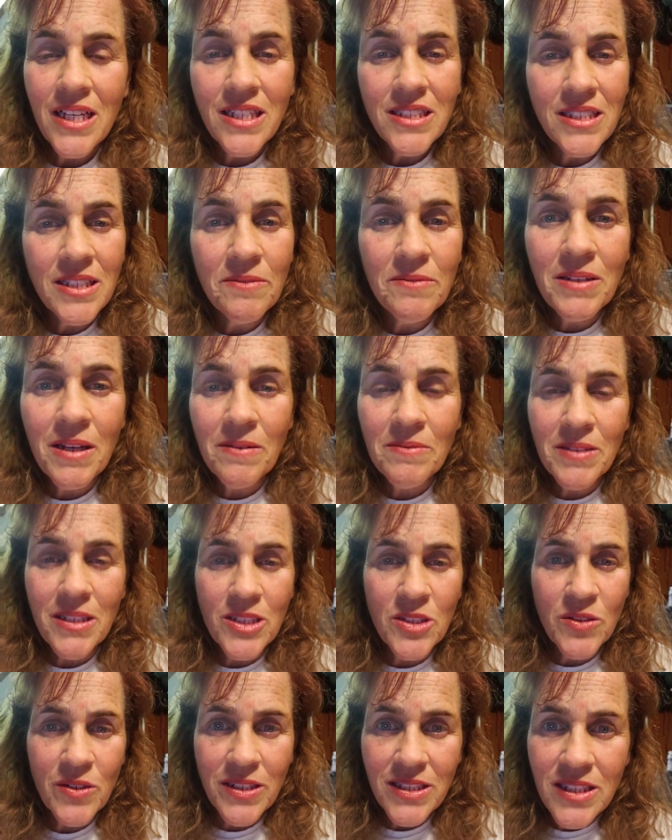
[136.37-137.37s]
Sometimes I
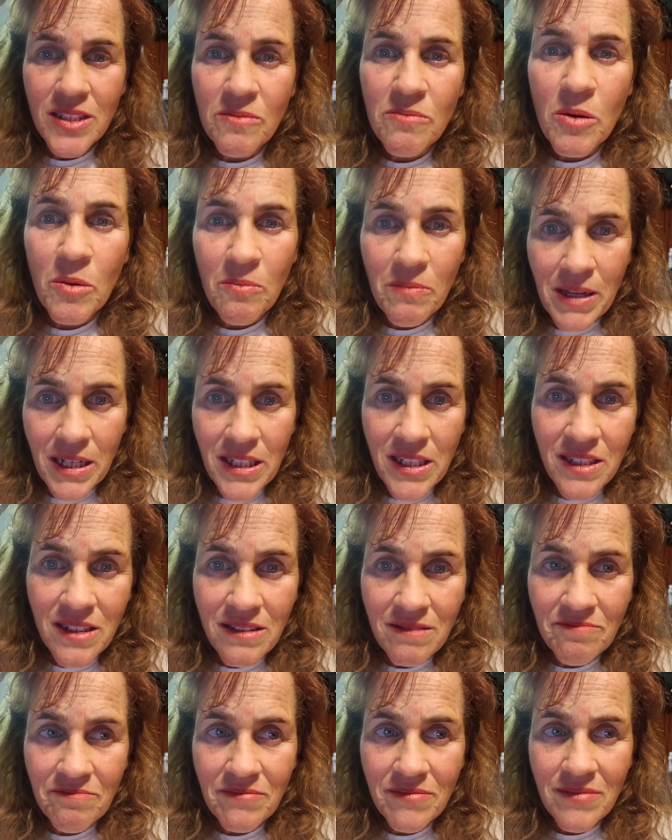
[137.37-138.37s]
trust the
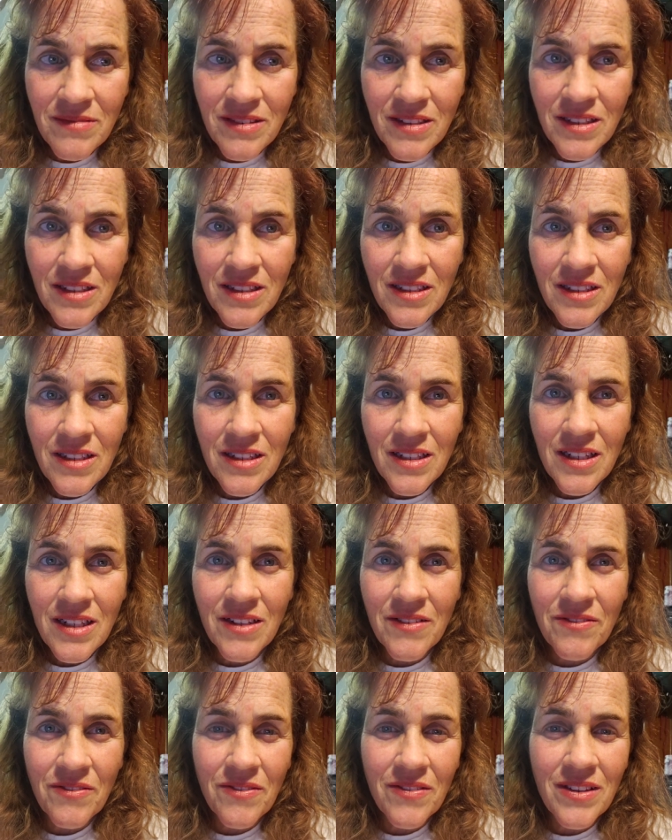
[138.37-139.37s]
momentum
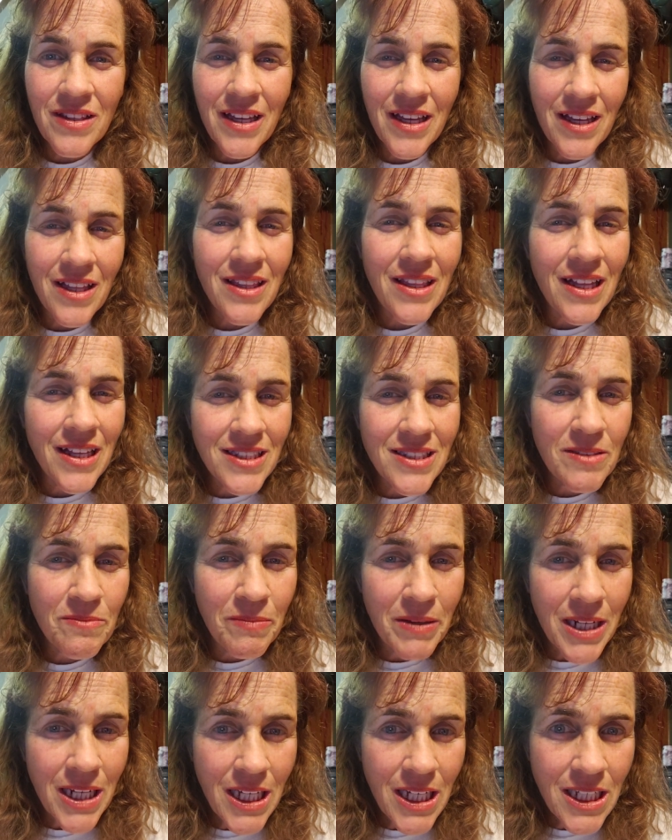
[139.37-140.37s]
of, like, last
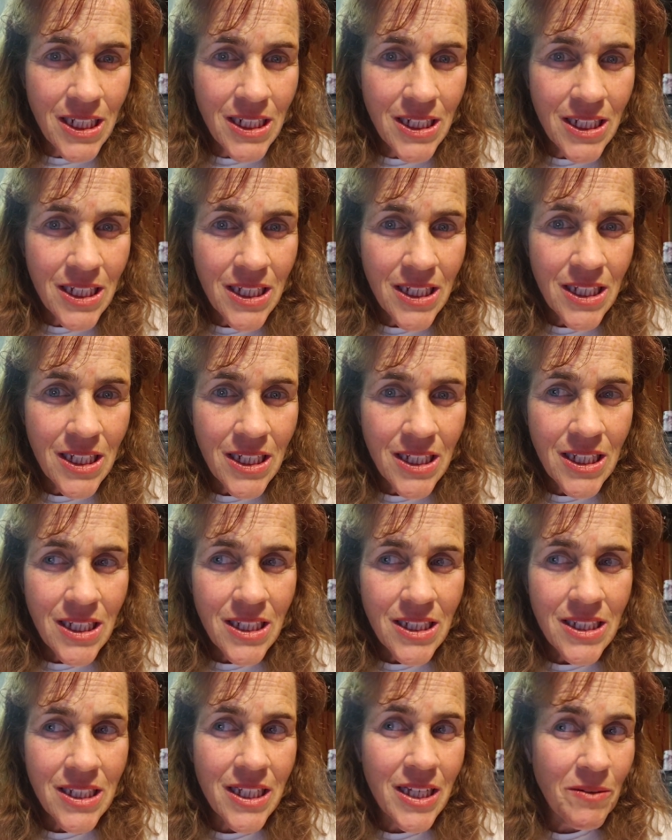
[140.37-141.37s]
minute
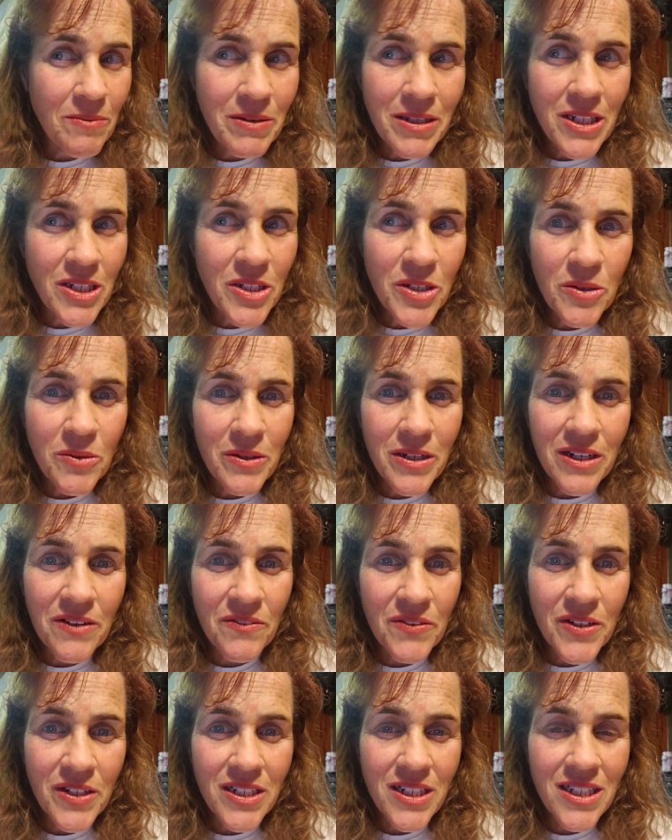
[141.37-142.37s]
to get me to do
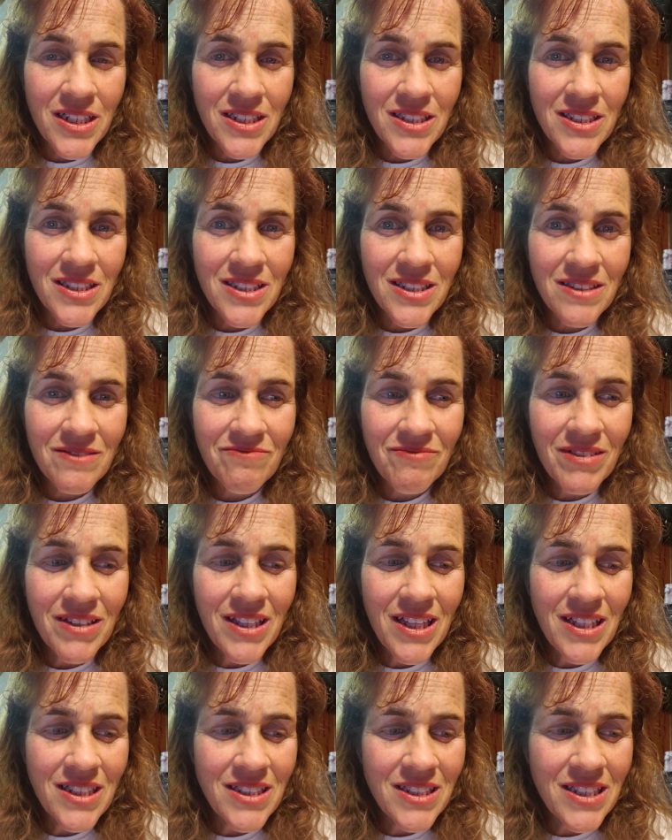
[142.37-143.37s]
whatever it is.
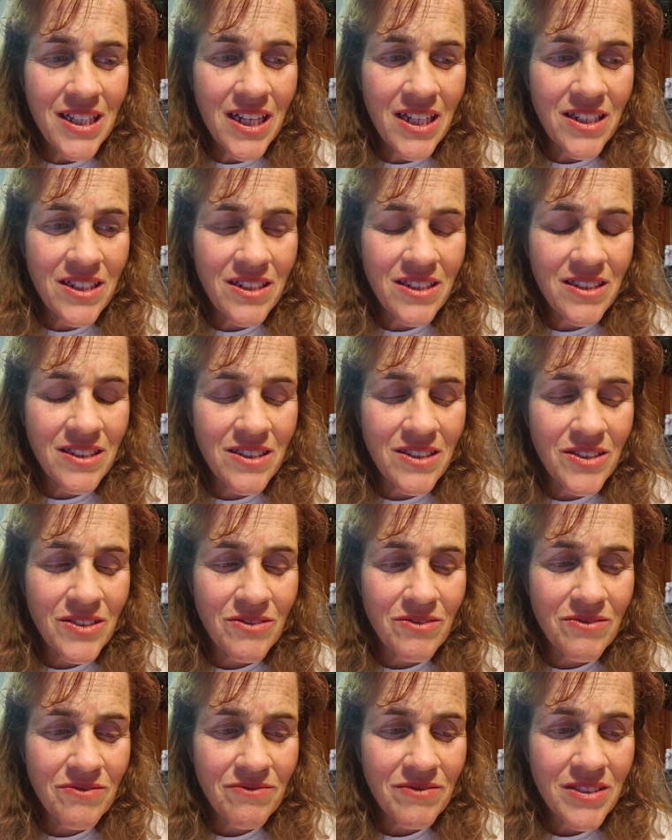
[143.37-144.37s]
And that's sad,
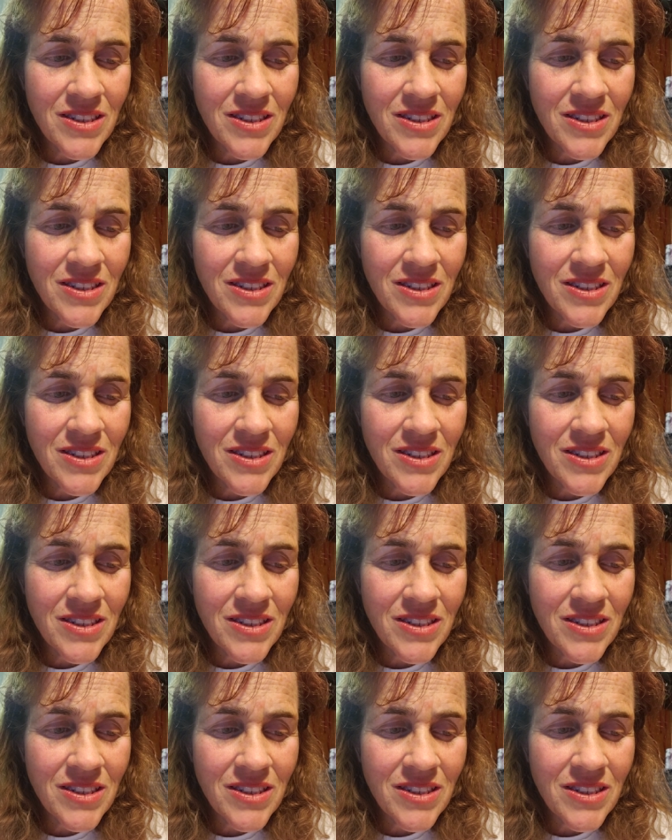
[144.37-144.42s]
too.